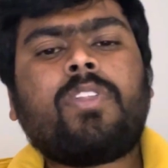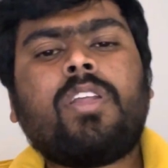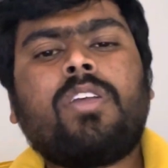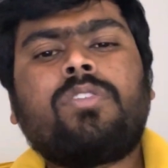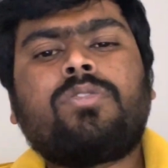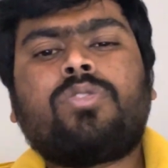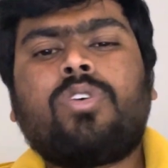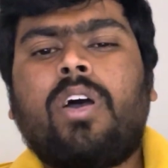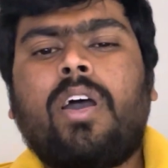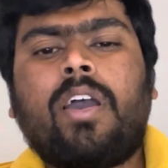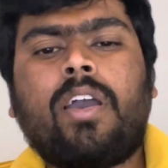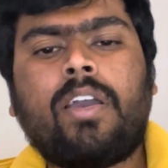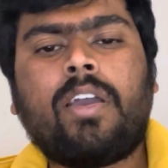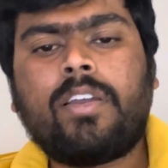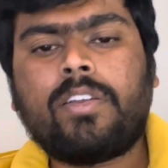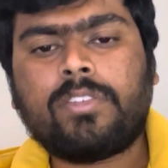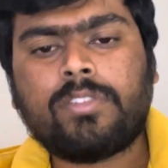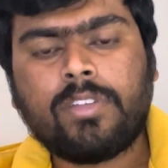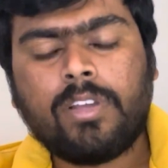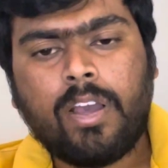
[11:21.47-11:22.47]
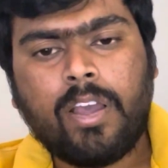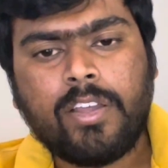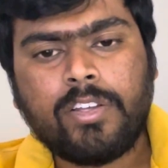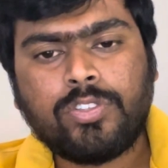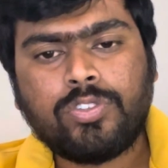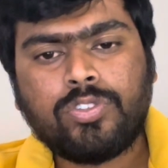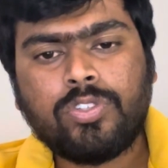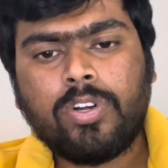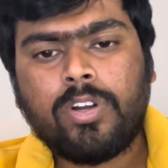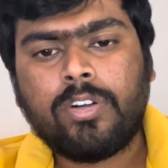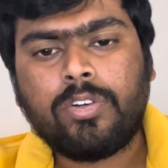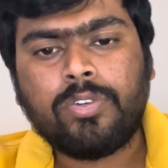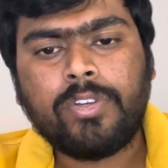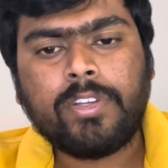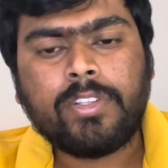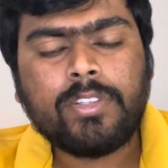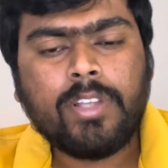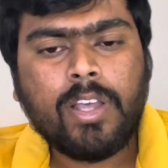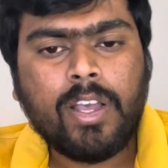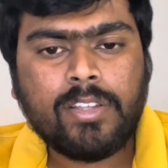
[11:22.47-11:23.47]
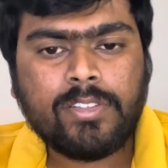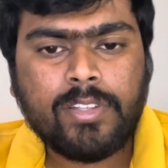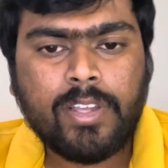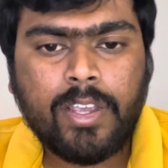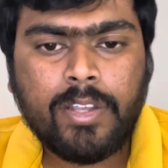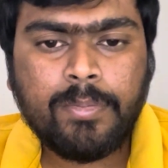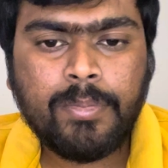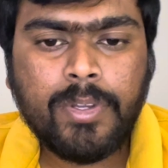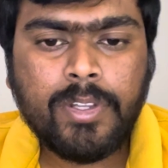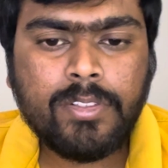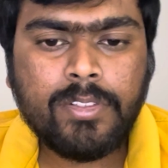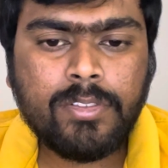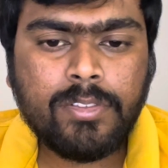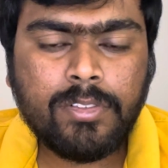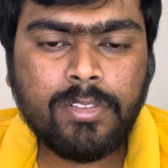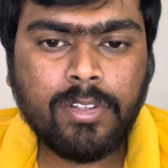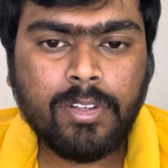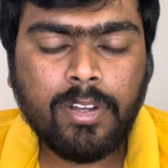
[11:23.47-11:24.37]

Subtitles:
So I enjoyed doing the assignments.